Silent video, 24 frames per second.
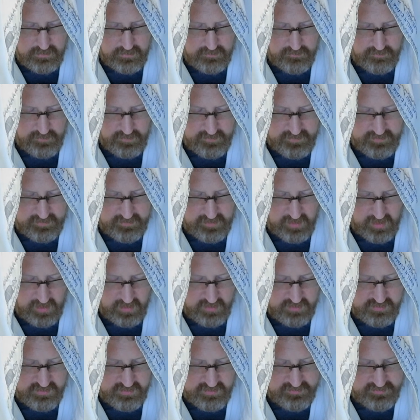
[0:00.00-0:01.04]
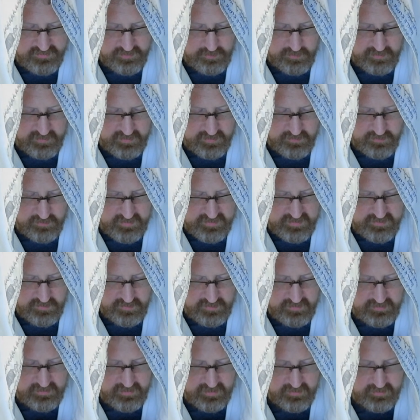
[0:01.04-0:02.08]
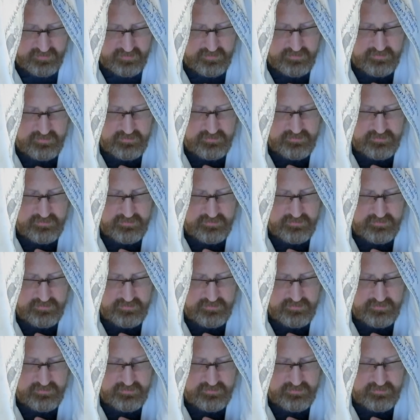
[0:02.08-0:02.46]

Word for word: for technology so that we can reach one another,